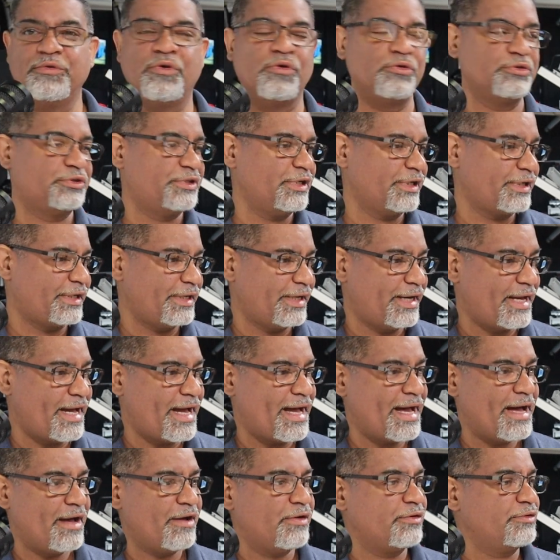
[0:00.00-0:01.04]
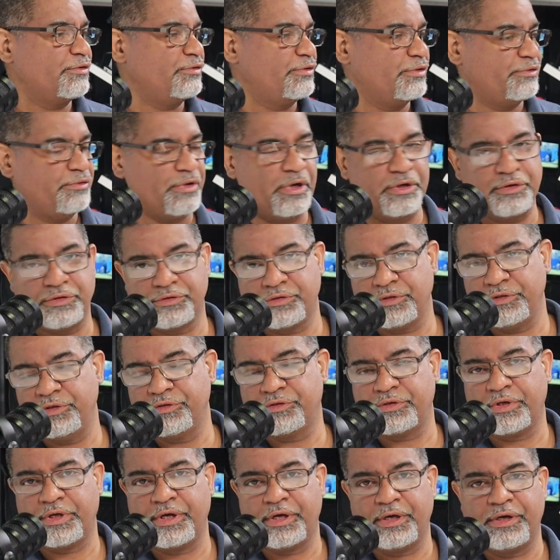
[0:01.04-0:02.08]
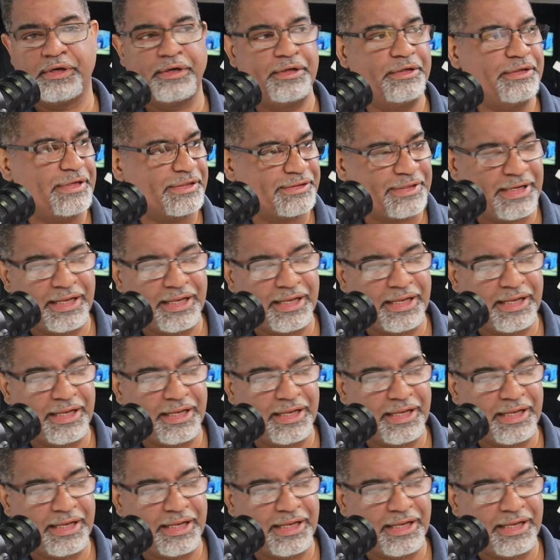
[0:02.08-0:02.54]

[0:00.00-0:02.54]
Go check it out. He has